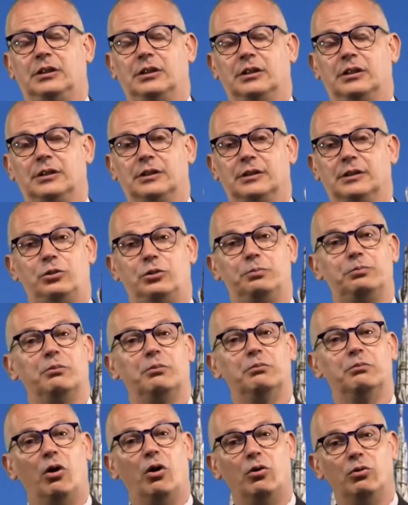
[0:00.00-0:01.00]
to
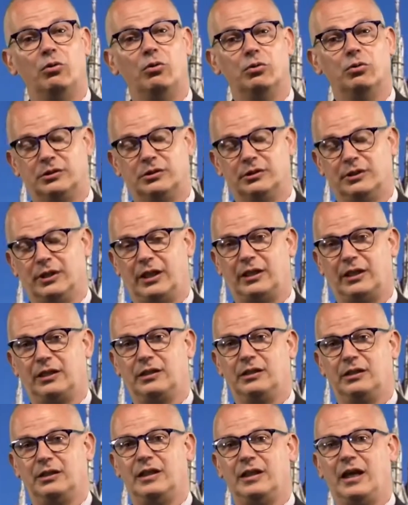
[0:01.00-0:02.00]
promote and
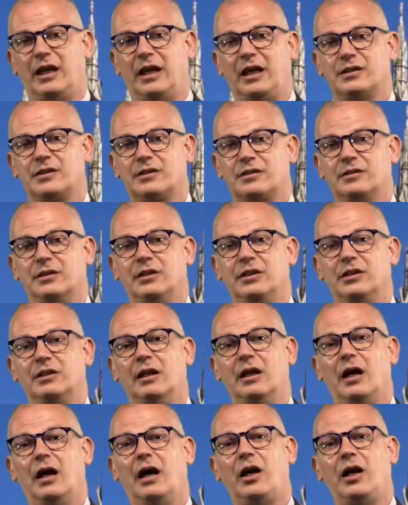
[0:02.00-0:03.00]
enhance the
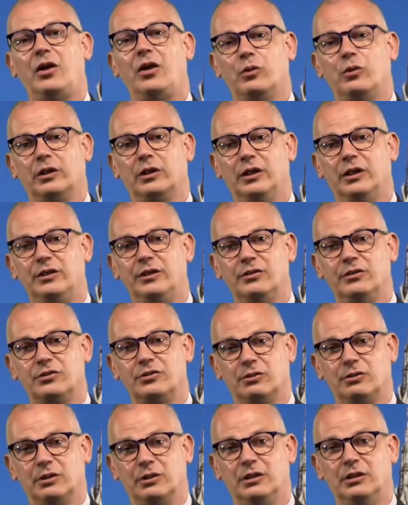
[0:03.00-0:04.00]
eyewear
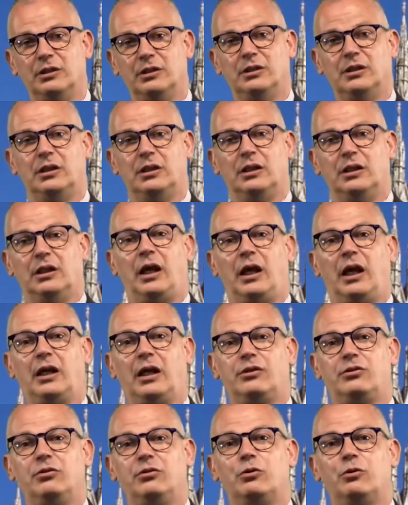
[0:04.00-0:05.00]
industry, and
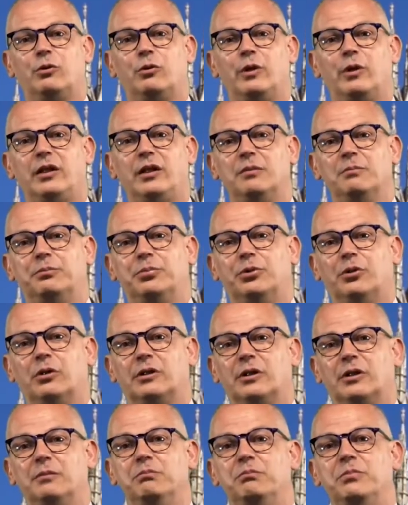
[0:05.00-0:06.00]
to create
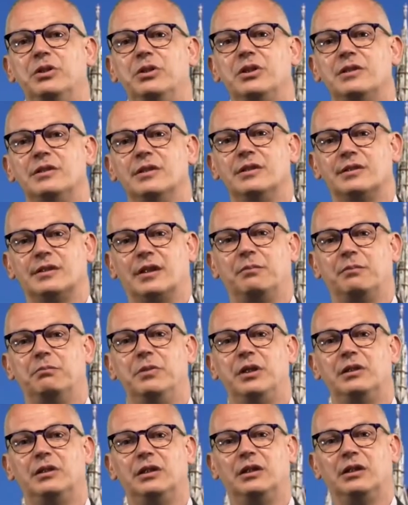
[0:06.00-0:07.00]
important business and
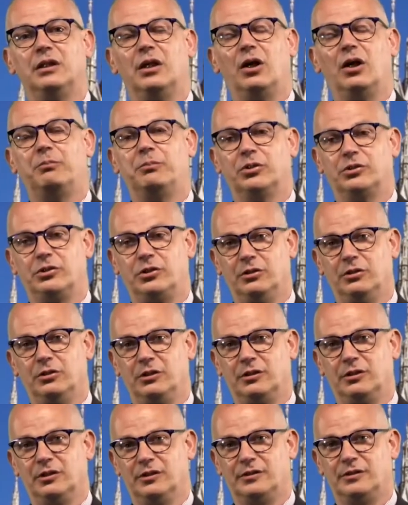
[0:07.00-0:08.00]
meeting
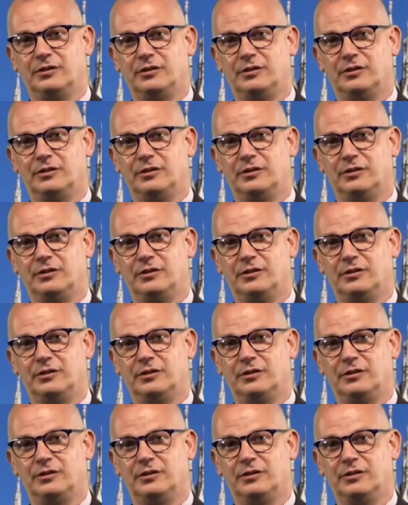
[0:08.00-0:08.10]
opportunities.